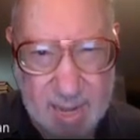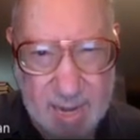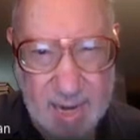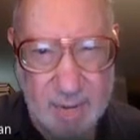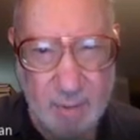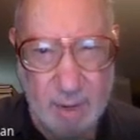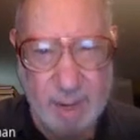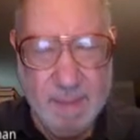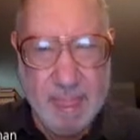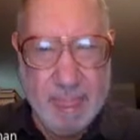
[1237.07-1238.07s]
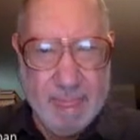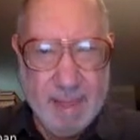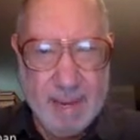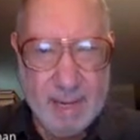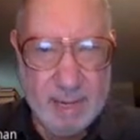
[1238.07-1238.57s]
Anyway,
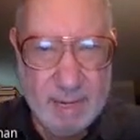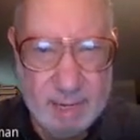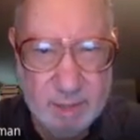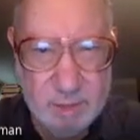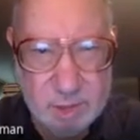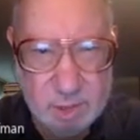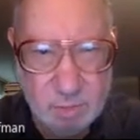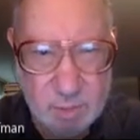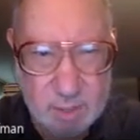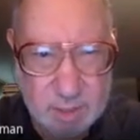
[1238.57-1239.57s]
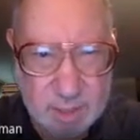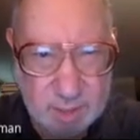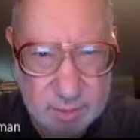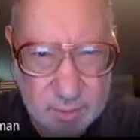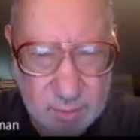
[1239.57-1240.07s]
here's the Witan
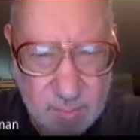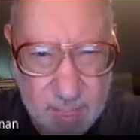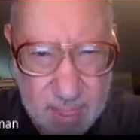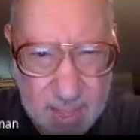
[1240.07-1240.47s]
integral,